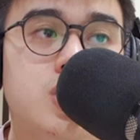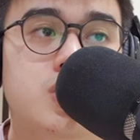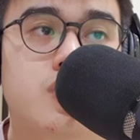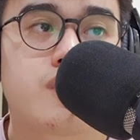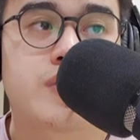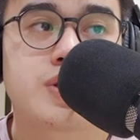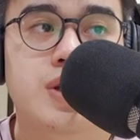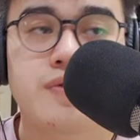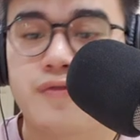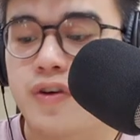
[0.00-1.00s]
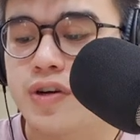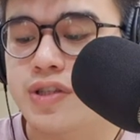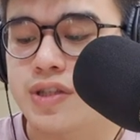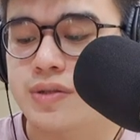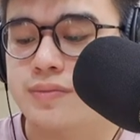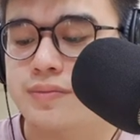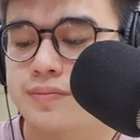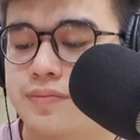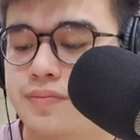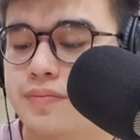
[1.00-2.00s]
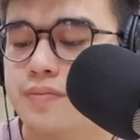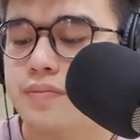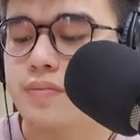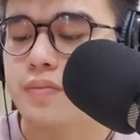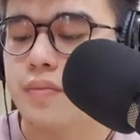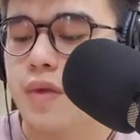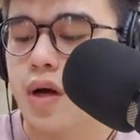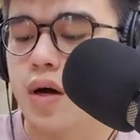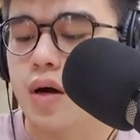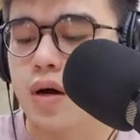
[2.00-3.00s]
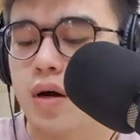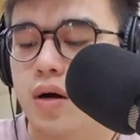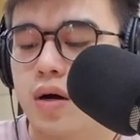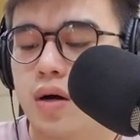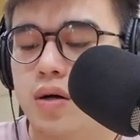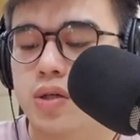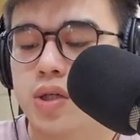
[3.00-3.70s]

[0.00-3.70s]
So first thing first, I